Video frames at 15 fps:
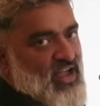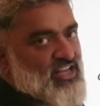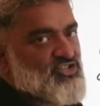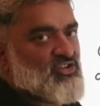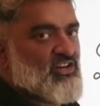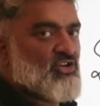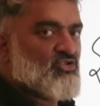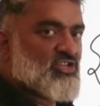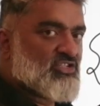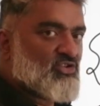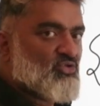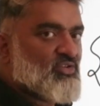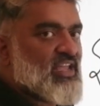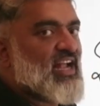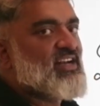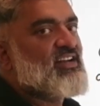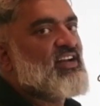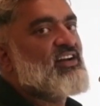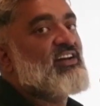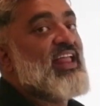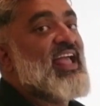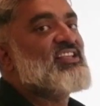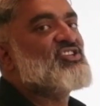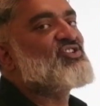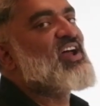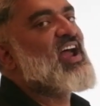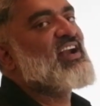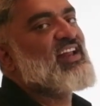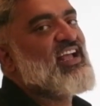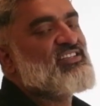Actually, you just look at it,
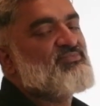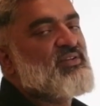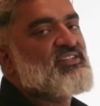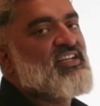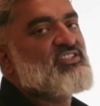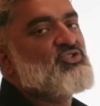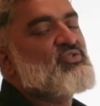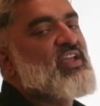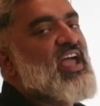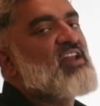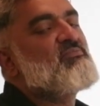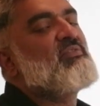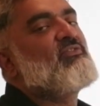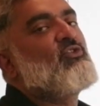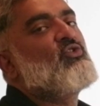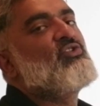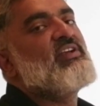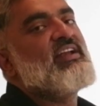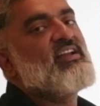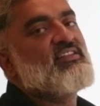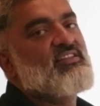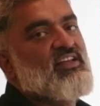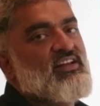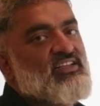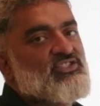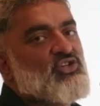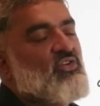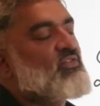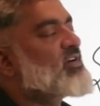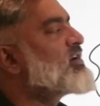extract as much as you can before reading the rest
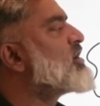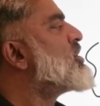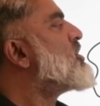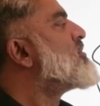of it.